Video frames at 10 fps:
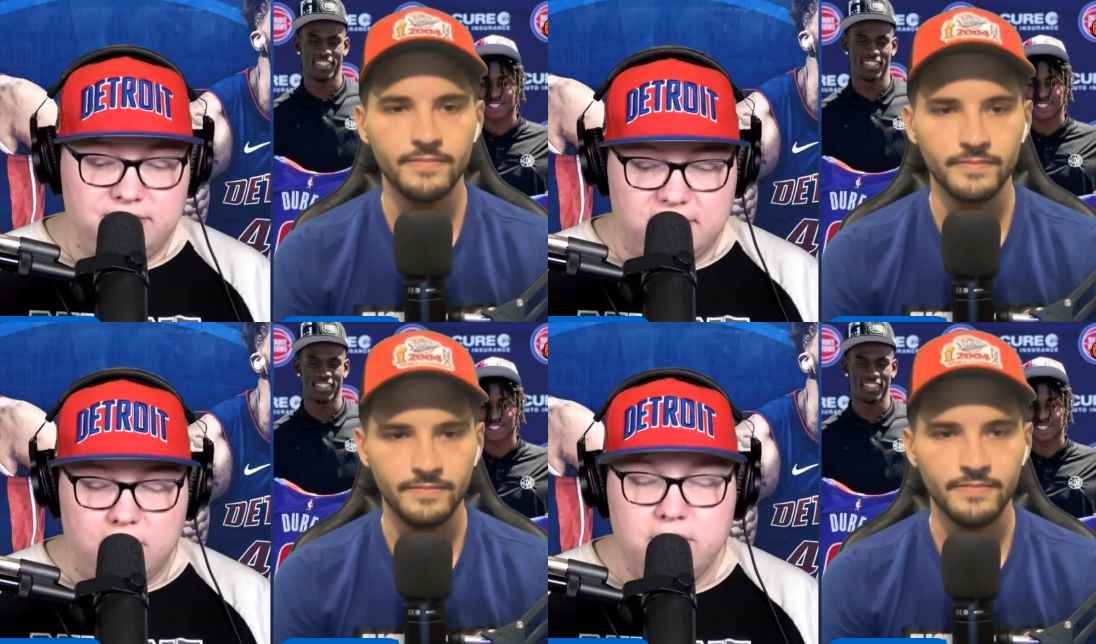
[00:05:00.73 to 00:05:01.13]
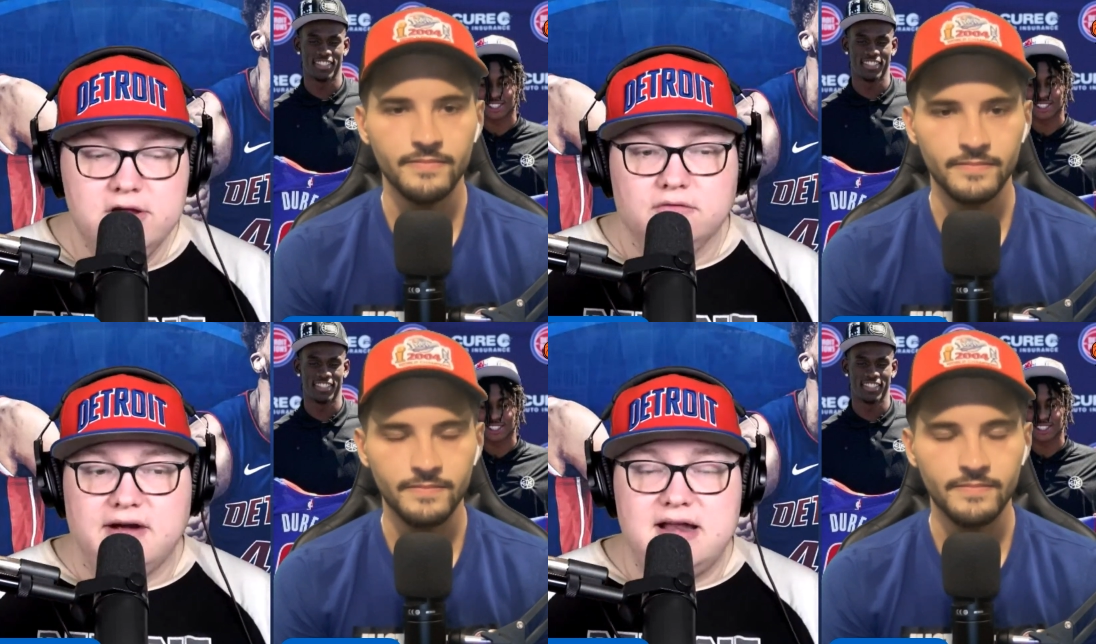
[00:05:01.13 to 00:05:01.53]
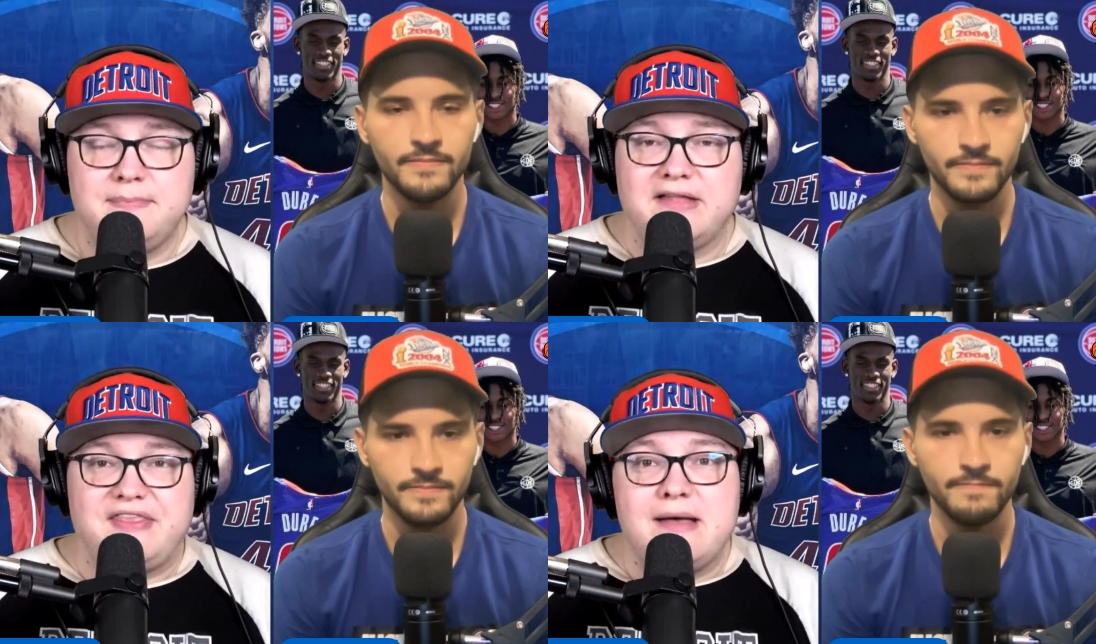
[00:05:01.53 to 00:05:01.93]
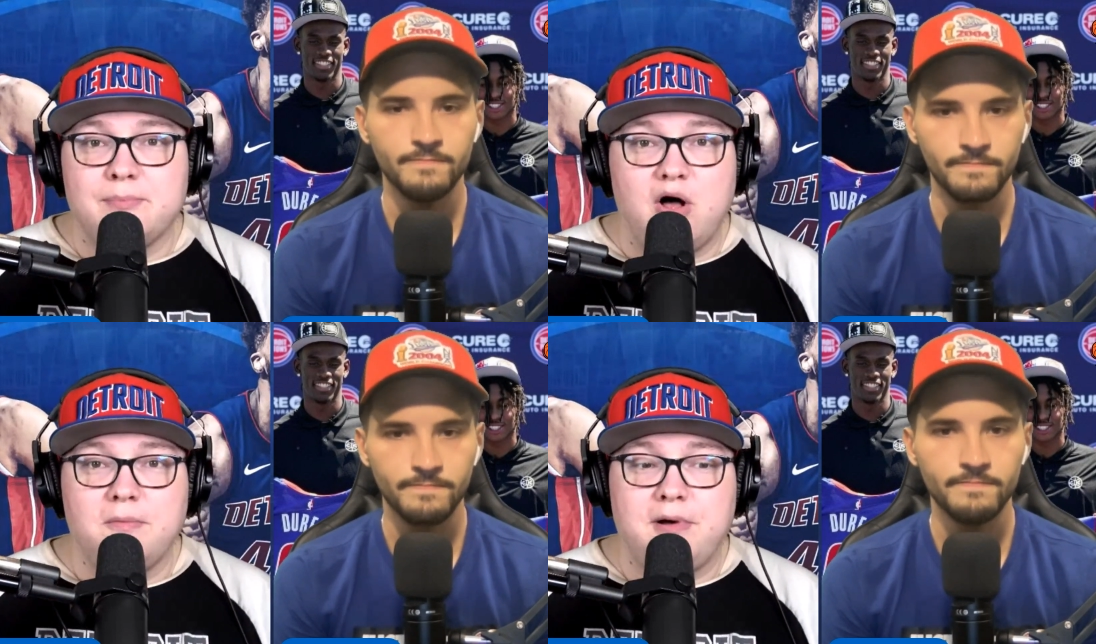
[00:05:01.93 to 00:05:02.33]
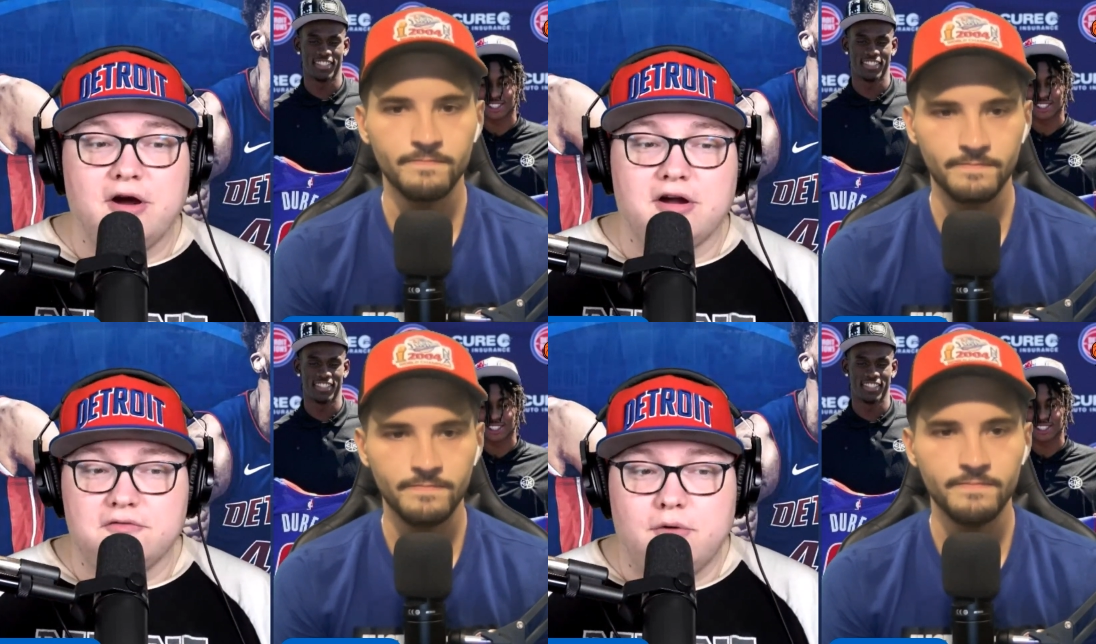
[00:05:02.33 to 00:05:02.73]
Speaker 1: So right about that
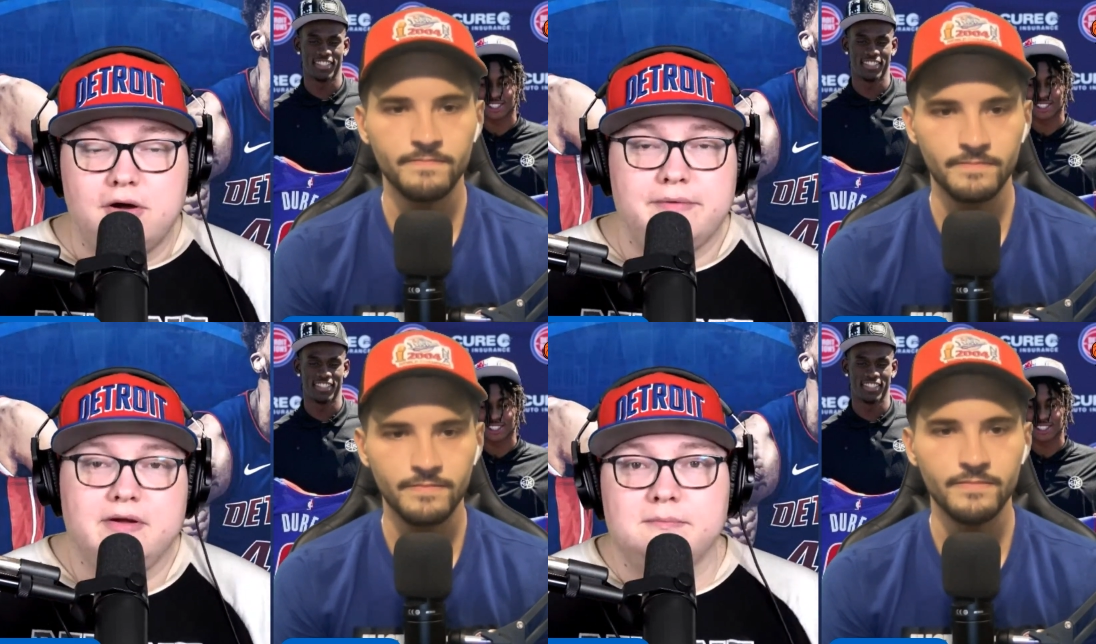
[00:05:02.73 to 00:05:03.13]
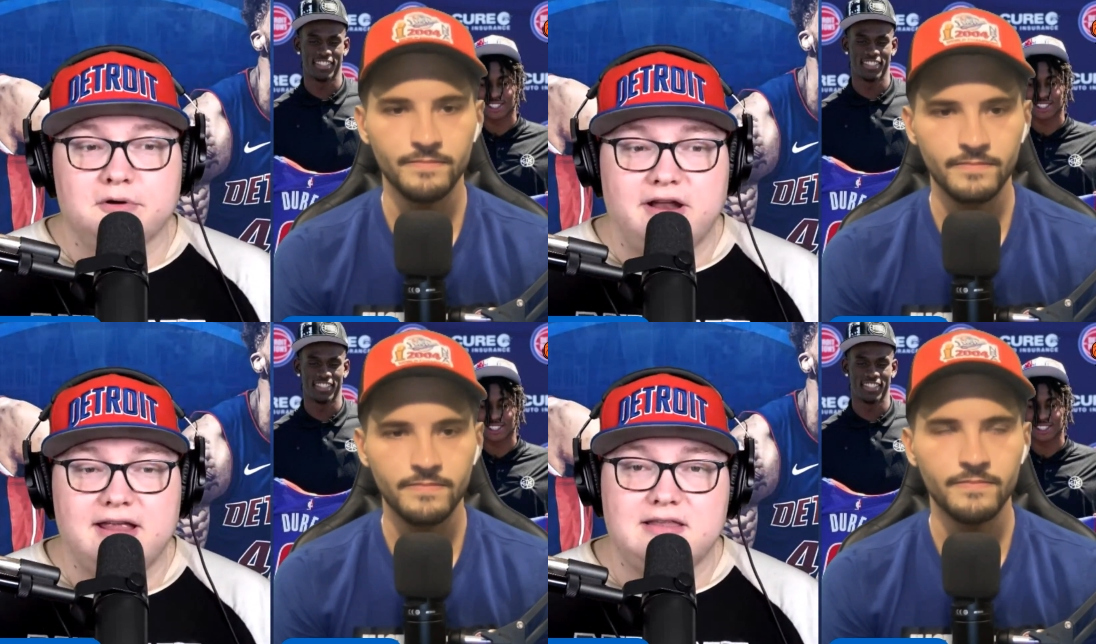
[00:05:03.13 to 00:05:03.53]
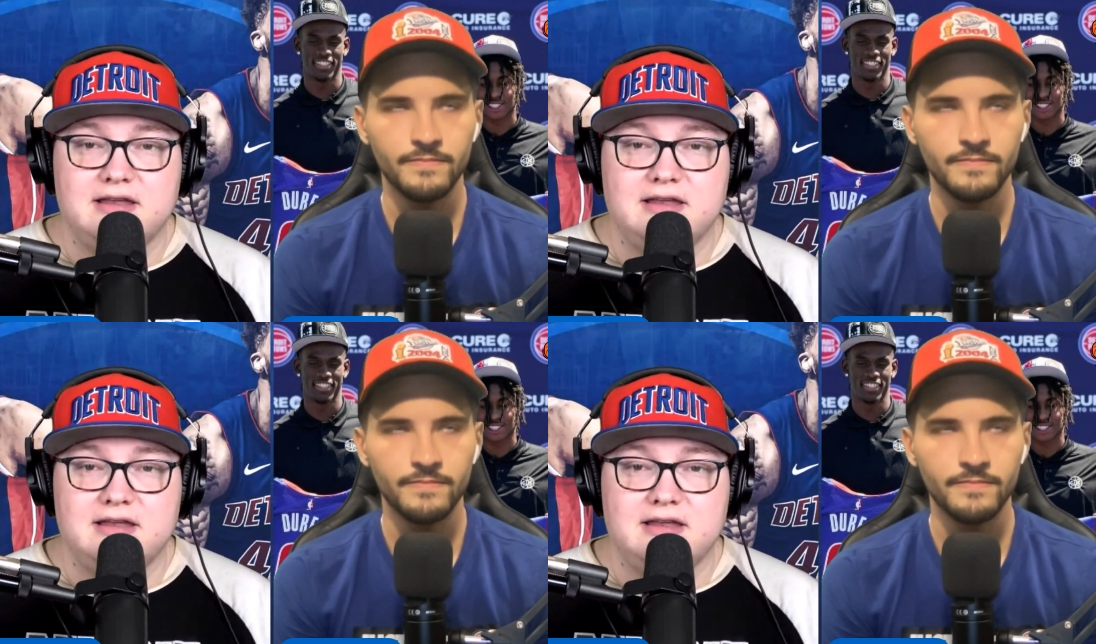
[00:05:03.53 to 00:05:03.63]
ballpark of what we would predict and